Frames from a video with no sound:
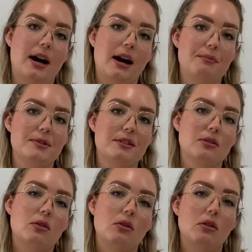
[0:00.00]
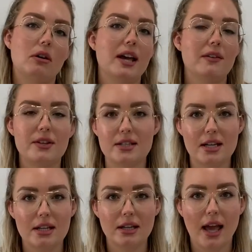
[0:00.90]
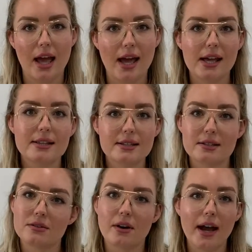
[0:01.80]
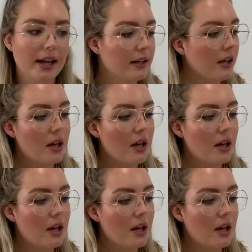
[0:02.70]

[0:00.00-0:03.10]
cups or even tin cans is great,